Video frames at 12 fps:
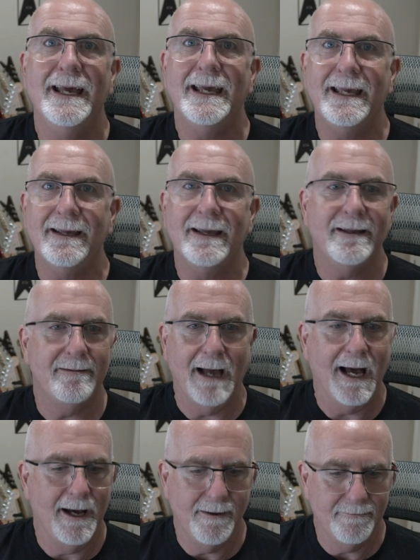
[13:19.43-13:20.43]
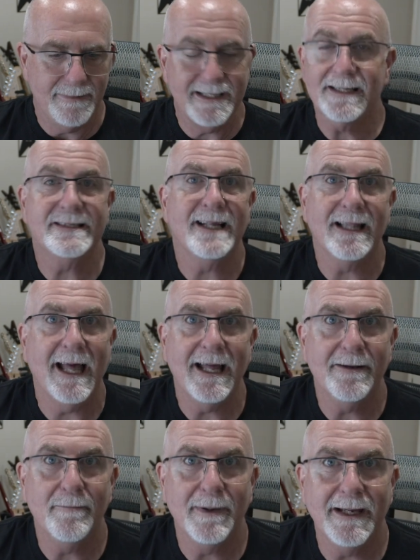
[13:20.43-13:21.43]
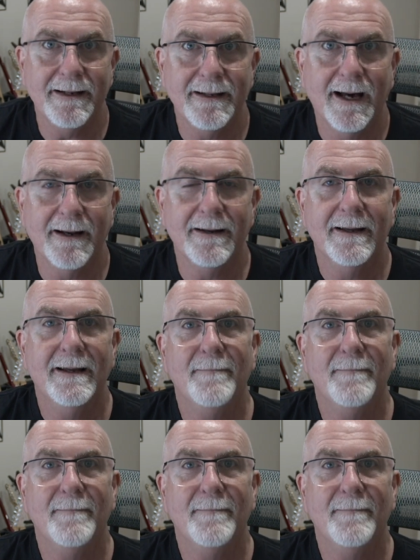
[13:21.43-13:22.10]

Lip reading: Interstellar hadn't been done.